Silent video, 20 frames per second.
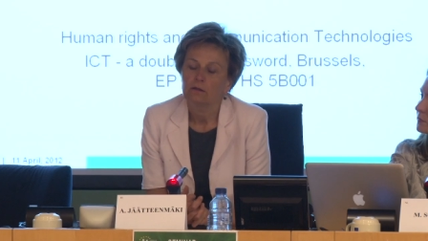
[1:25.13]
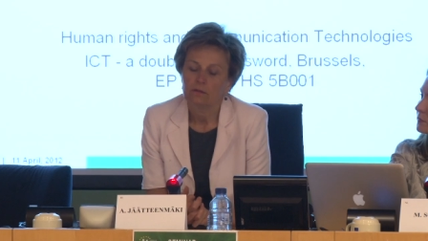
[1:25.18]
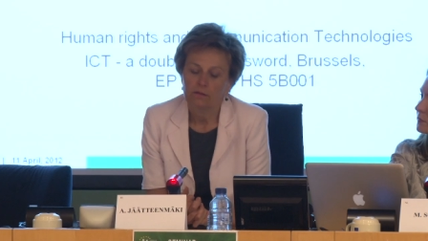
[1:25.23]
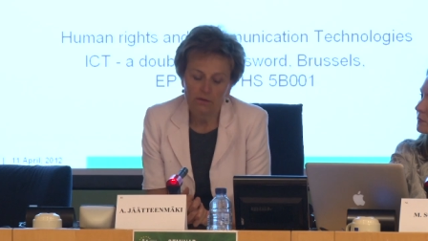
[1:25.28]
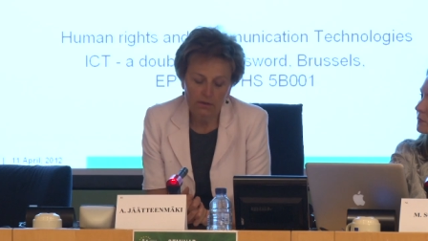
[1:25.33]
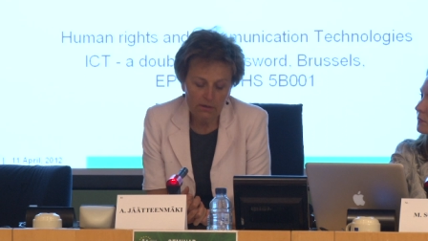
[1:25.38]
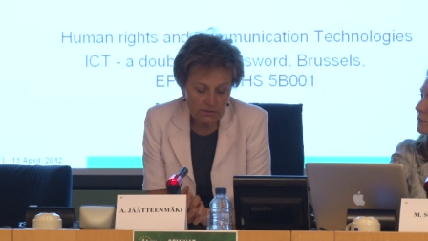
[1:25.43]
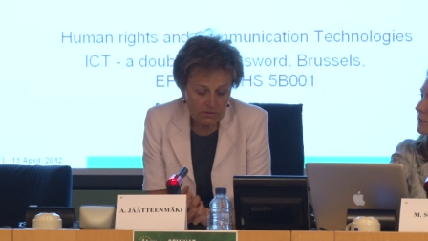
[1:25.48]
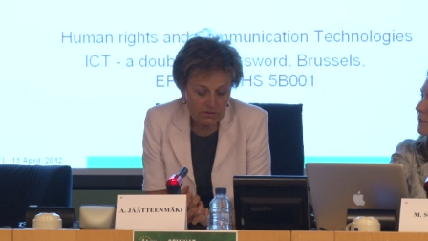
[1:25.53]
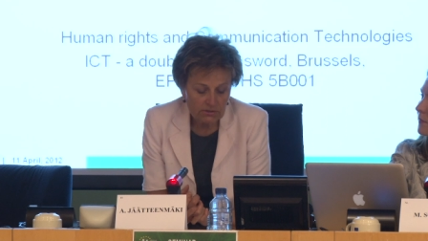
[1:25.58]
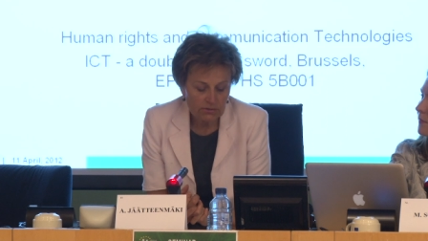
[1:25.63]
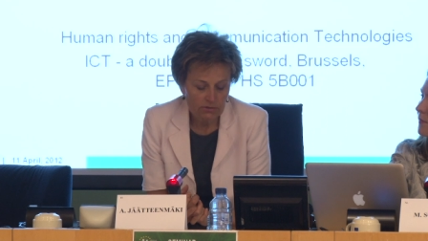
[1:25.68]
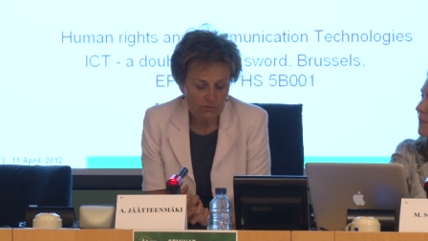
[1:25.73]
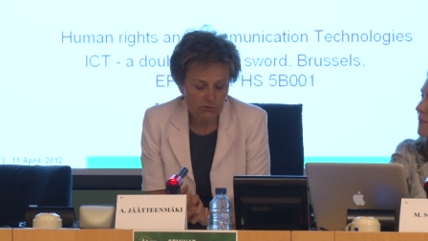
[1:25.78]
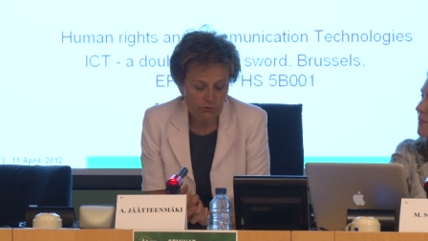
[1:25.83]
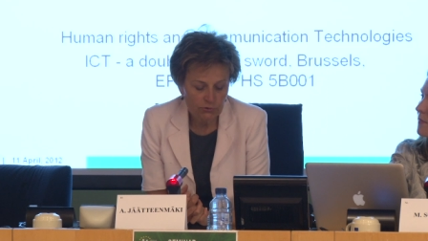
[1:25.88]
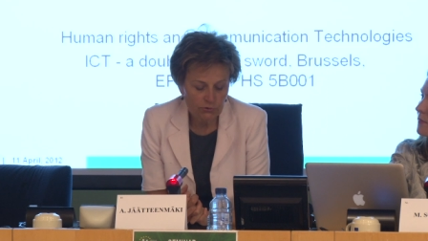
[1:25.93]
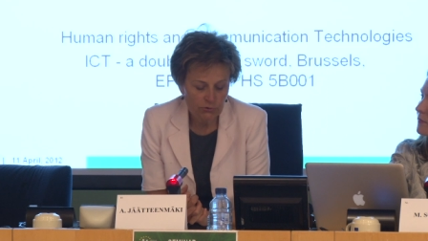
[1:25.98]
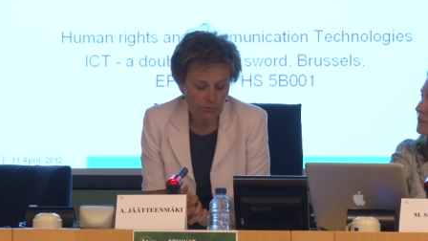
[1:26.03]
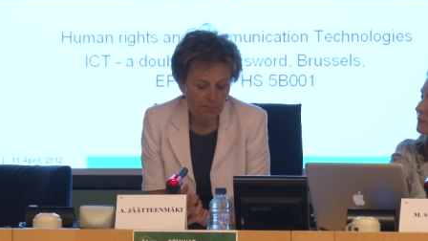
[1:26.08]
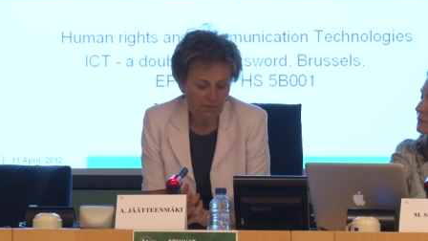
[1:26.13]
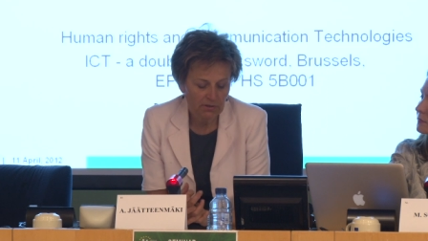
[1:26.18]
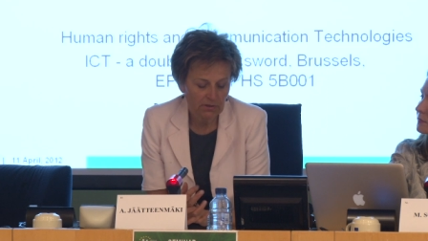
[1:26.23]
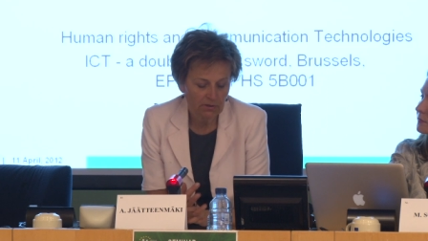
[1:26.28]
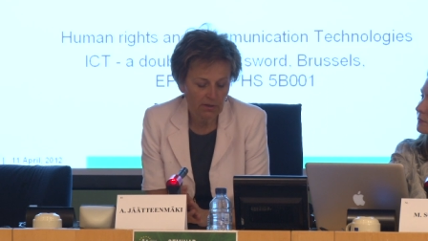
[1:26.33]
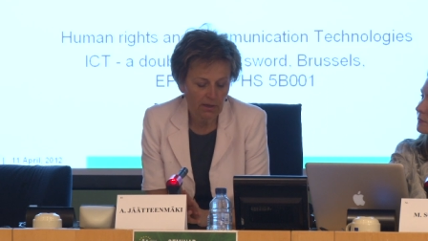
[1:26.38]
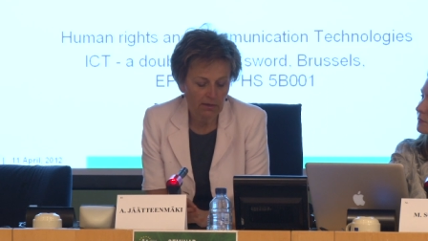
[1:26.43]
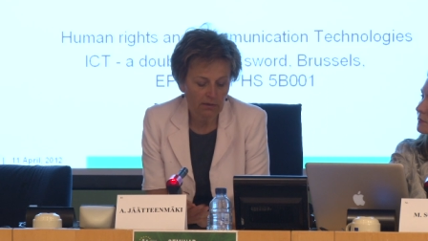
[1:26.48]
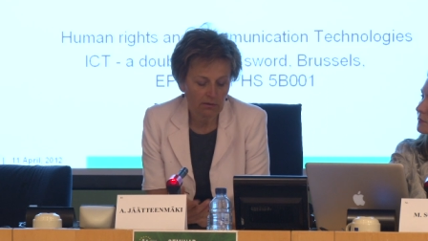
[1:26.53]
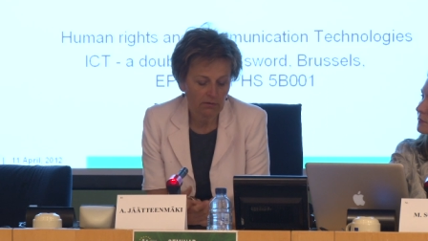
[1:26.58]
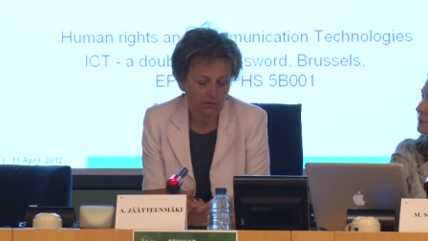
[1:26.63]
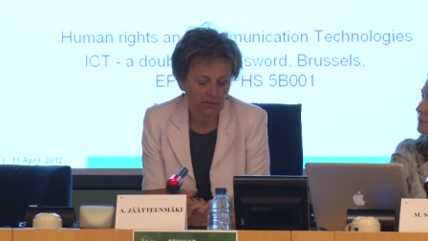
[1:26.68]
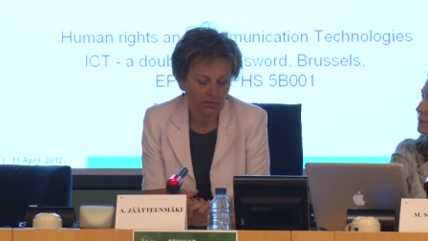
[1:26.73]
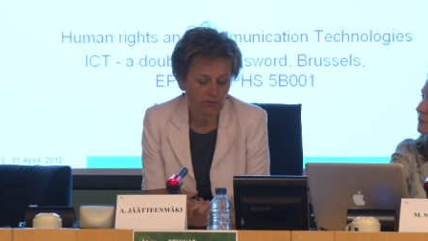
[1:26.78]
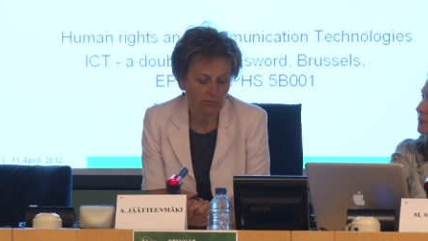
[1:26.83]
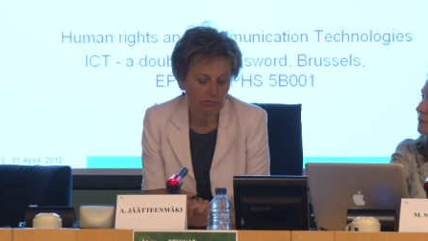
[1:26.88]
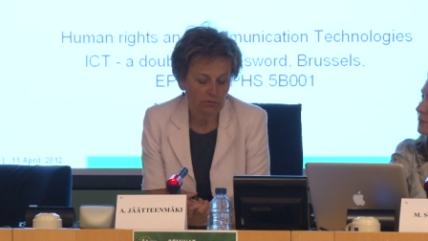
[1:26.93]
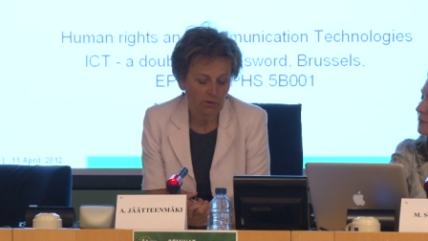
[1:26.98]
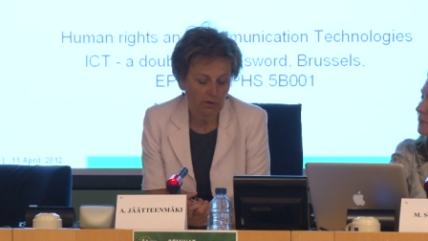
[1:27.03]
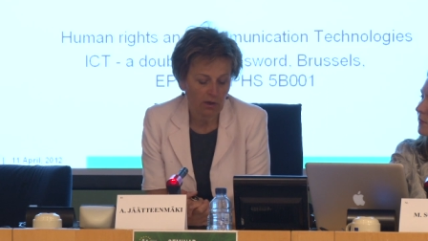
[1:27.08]
These should be taken
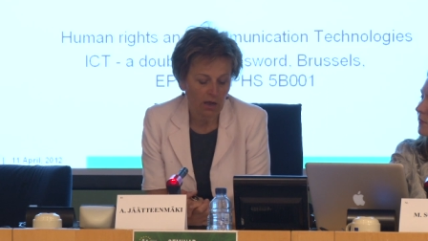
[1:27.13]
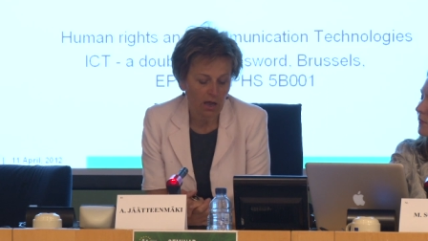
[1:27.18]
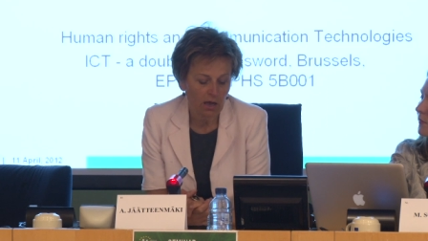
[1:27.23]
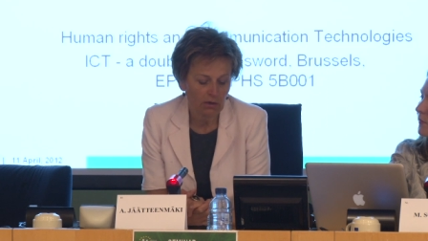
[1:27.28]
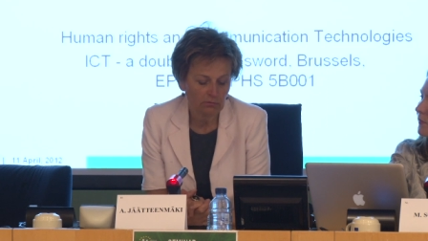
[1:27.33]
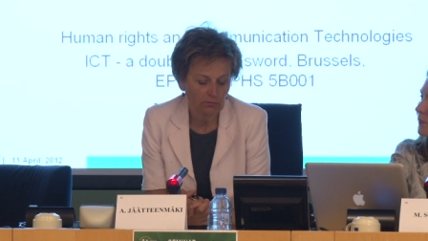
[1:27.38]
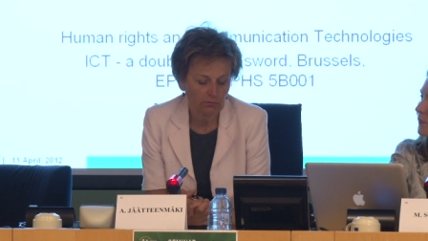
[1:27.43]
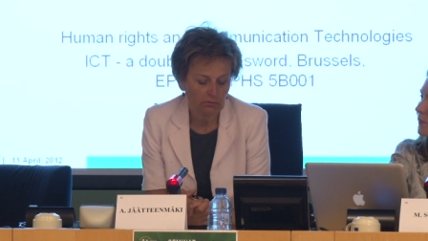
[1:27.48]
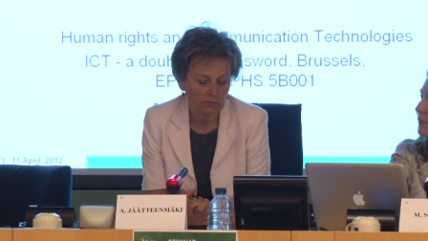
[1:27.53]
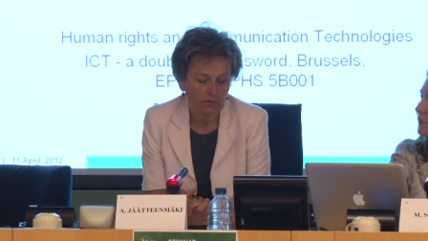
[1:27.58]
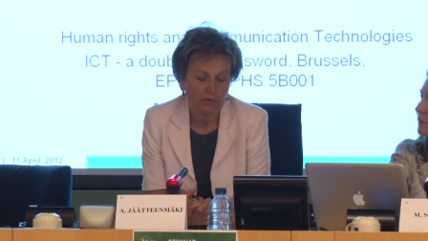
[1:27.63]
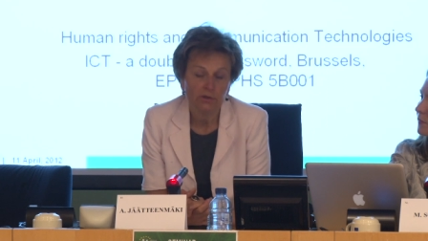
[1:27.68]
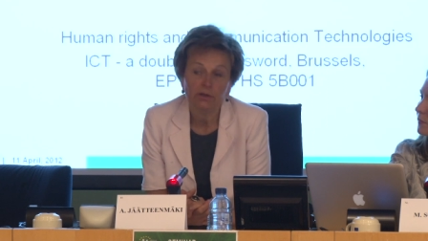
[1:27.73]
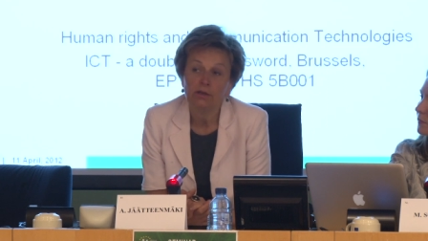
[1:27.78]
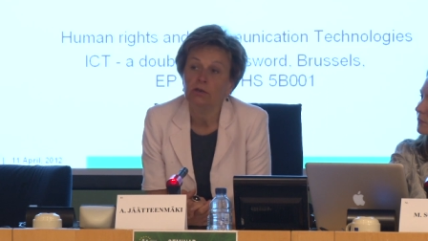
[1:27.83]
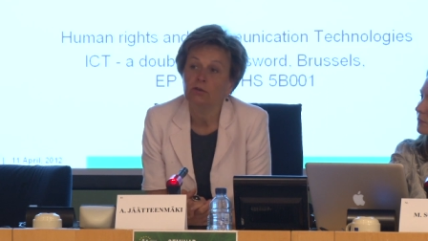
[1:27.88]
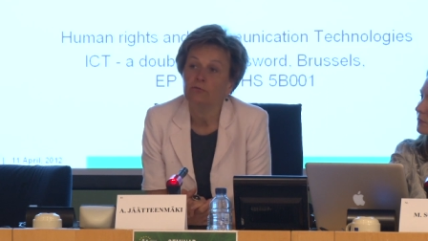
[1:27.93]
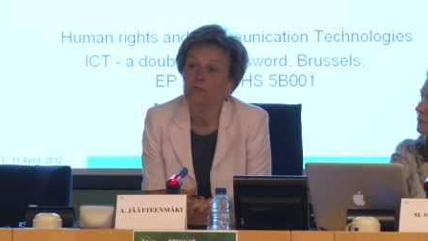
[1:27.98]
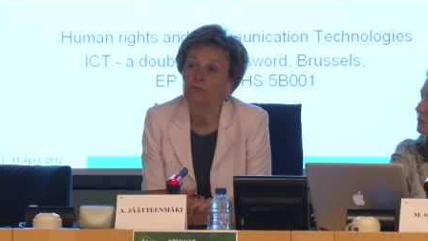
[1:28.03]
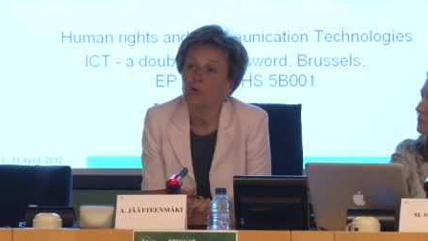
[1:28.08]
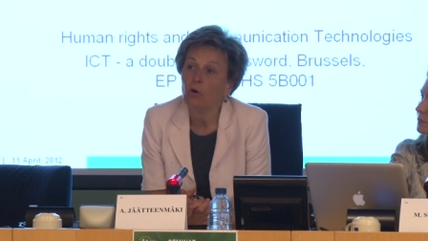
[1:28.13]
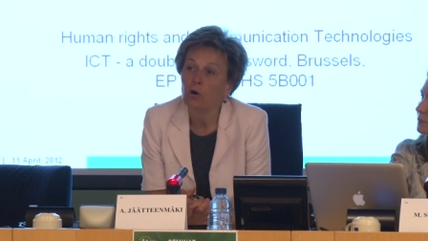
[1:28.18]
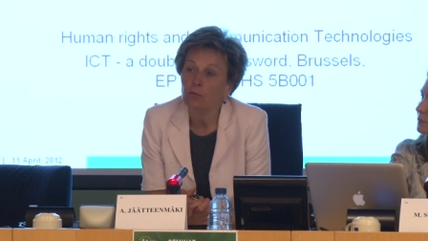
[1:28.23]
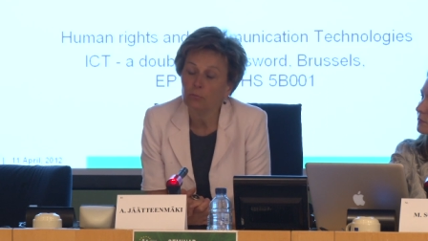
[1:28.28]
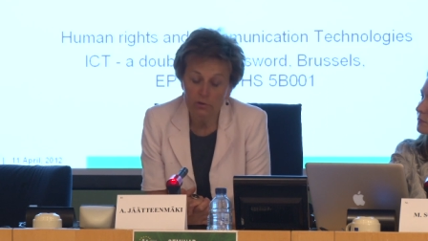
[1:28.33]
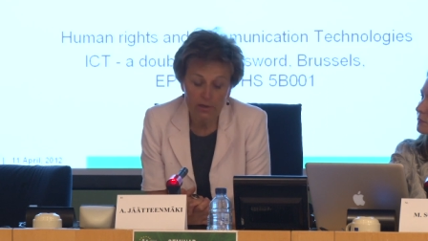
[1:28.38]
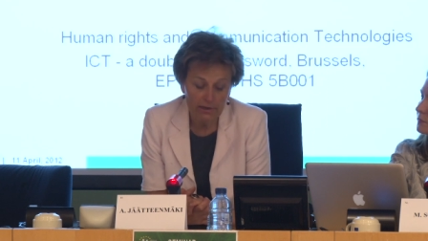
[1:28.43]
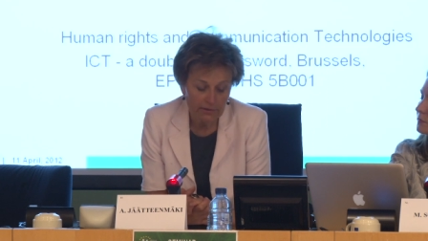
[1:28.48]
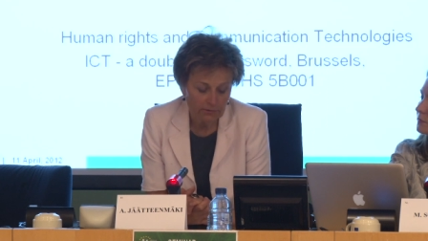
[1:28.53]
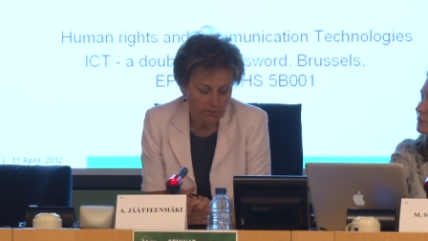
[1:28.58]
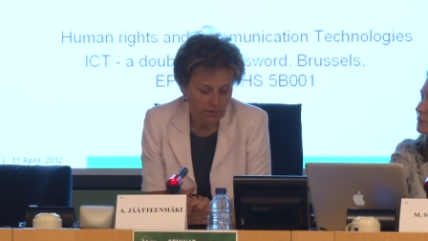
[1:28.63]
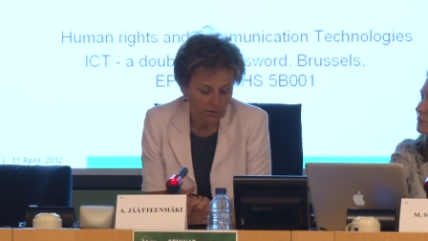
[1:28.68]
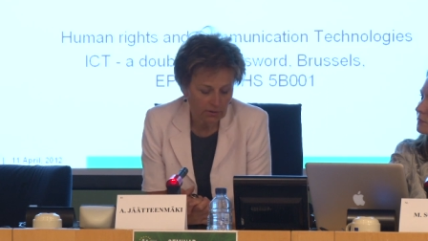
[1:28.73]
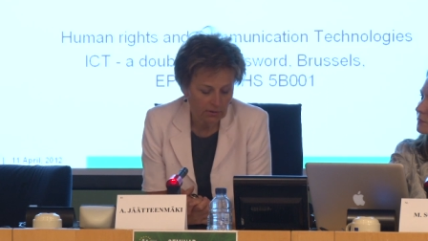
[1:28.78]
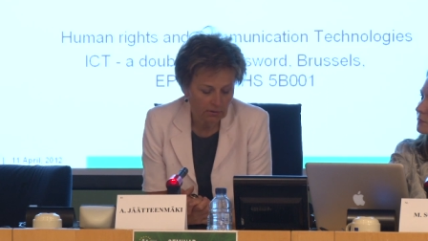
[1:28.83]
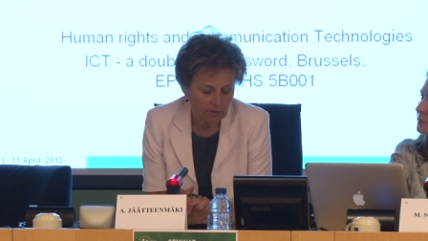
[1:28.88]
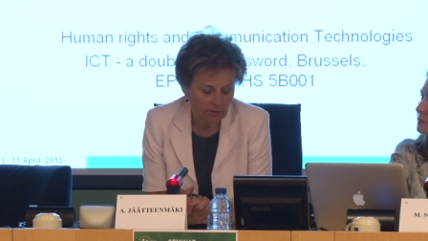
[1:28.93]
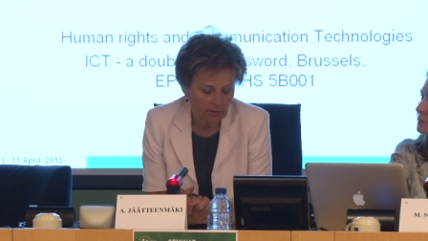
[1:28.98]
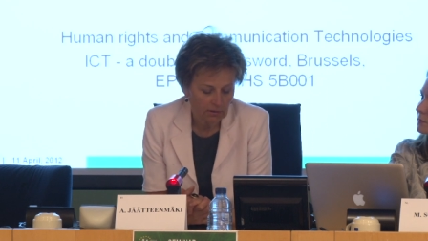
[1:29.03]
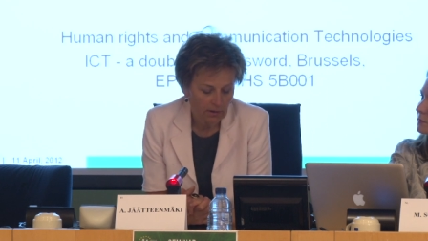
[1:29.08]
into account in
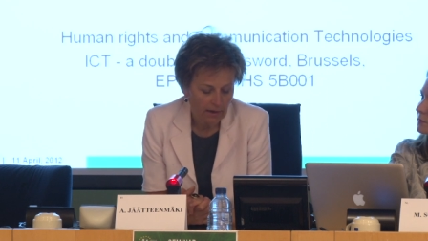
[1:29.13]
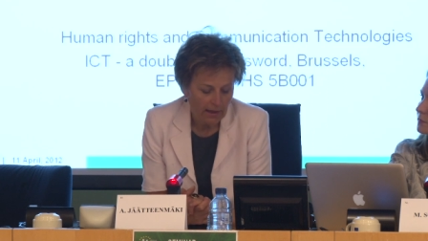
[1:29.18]
formulating